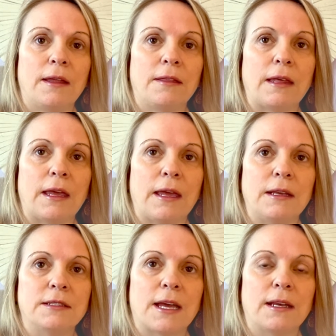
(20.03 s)

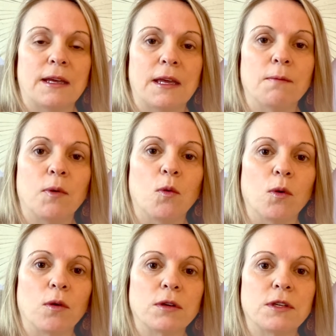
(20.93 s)
the data
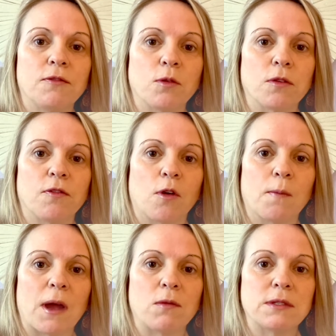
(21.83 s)
import for the
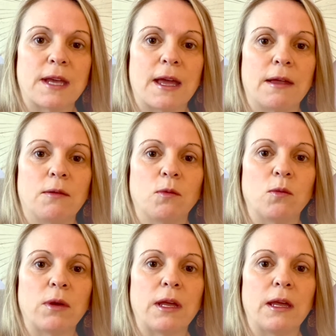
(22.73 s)
firm I was at when
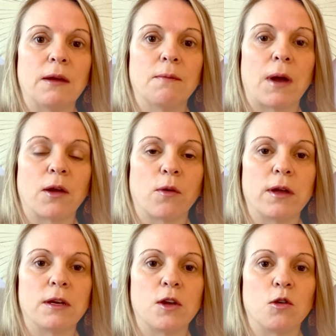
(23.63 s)
we
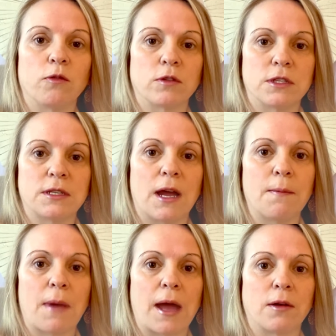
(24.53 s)
migrated over to
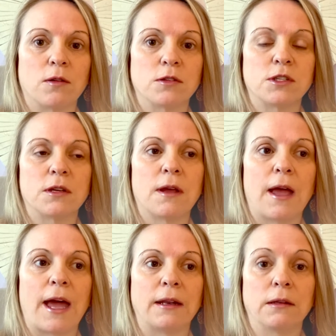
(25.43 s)
Time Matters
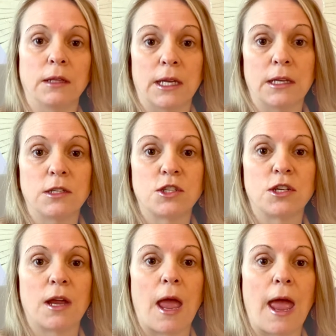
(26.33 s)
had a glitch,
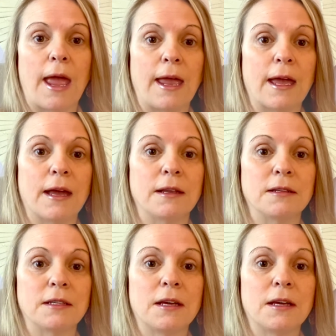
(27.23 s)
and